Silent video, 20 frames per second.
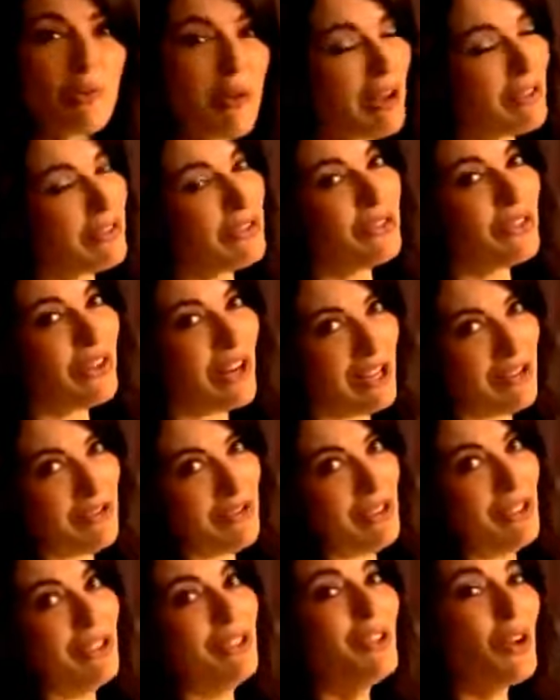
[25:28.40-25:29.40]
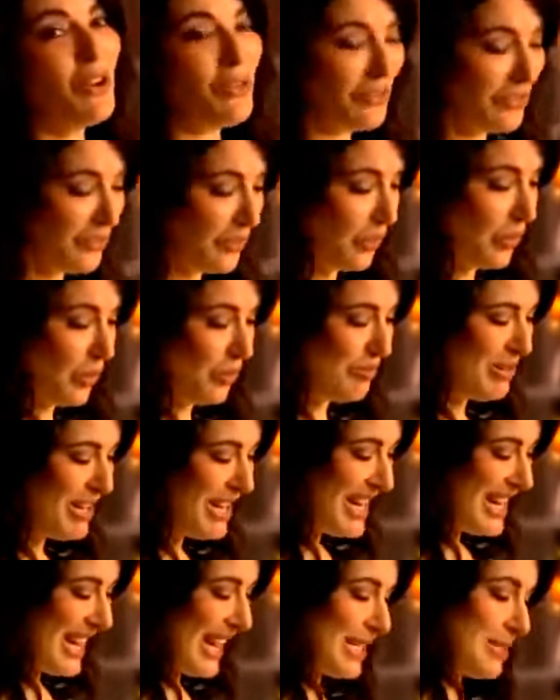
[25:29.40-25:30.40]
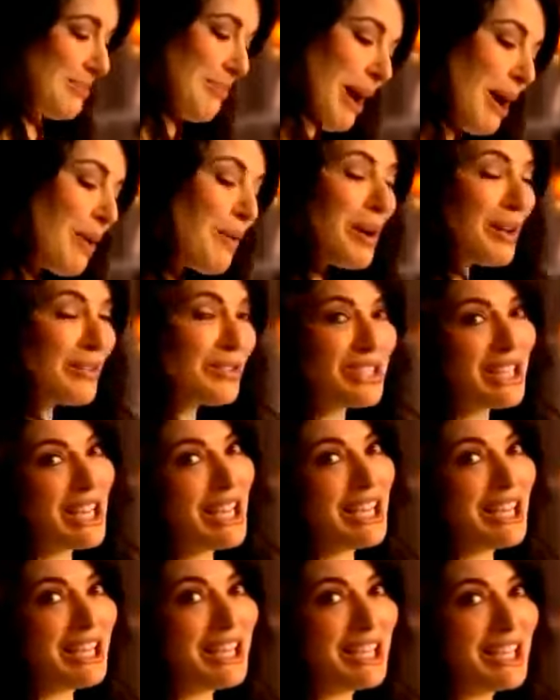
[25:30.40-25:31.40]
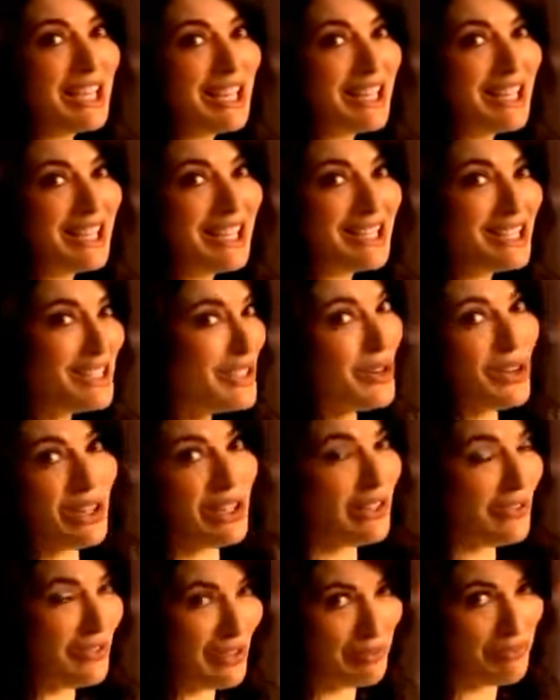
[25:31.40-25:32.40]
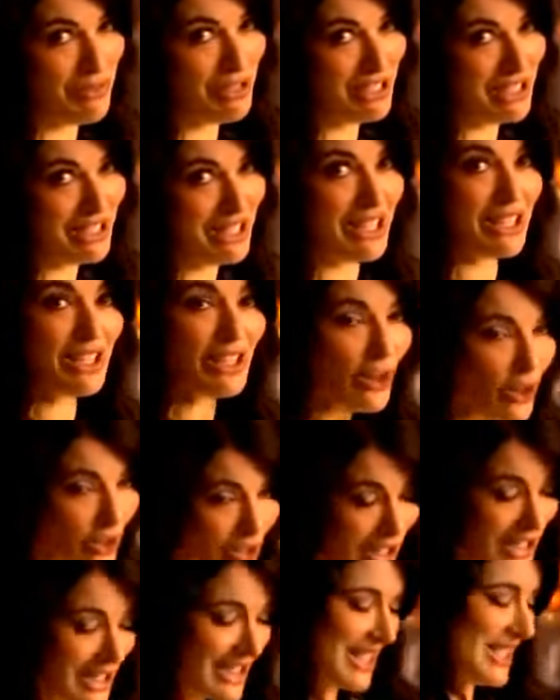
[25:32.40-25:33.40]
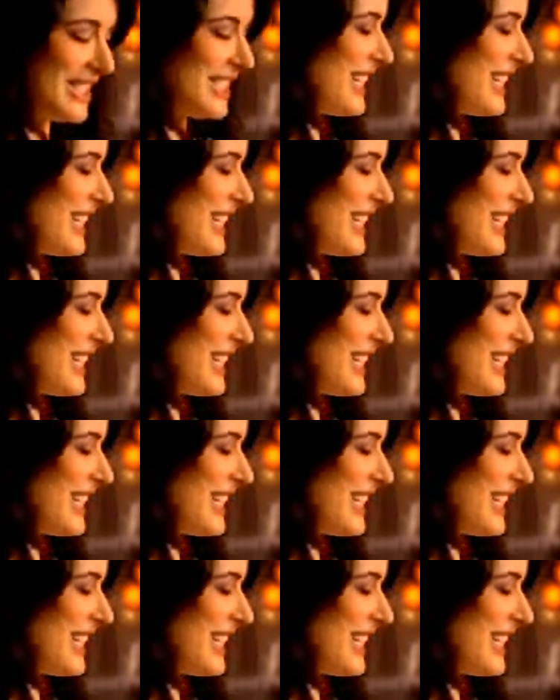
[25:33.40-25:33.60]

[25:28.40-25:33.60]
about flavour, not form. That's my way of saying it's not going to look very pretty. Not at this